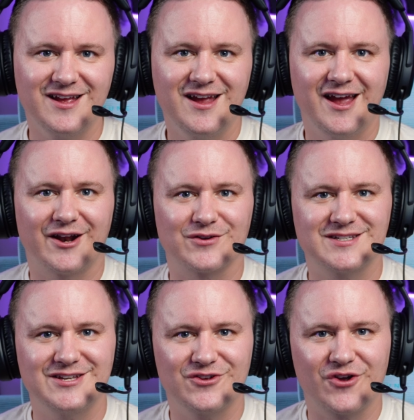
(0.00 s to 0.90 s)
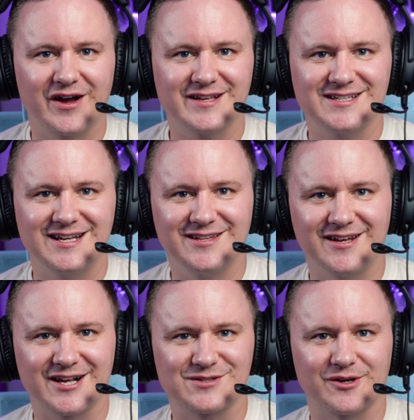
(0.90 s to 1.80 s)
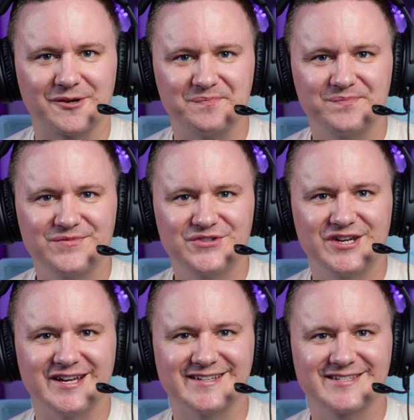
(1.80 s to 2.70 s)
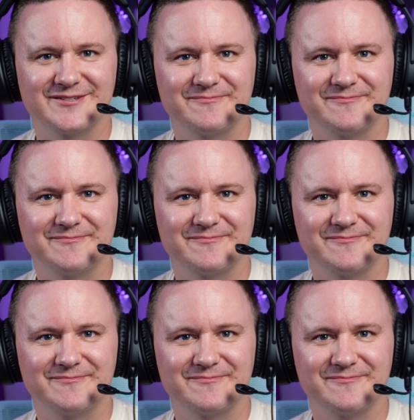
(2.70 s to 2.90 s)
And I'll see you guys in the next one. Cheers.